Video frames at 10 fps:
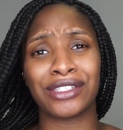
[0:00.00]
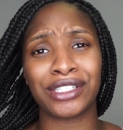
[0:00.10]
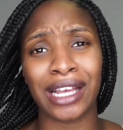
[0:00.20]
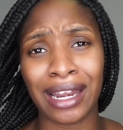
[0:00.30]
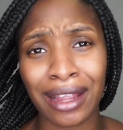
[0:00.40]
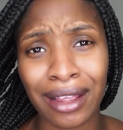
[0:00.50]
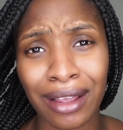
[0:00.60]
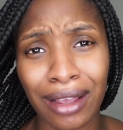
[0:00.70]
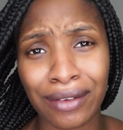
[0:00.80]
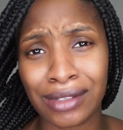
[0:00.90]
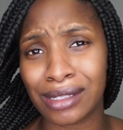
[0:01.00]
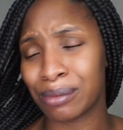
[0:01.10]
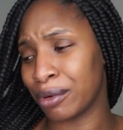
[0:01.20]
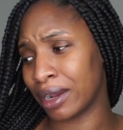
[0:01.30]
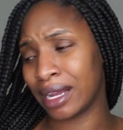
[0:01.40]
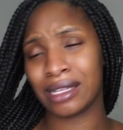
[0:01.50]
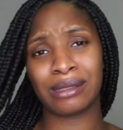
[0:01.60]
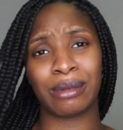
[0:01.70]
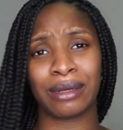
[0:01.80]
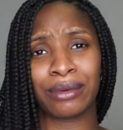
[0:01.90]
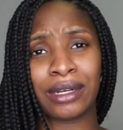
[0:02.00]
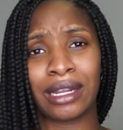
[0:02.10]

shedding because it's braids, but we're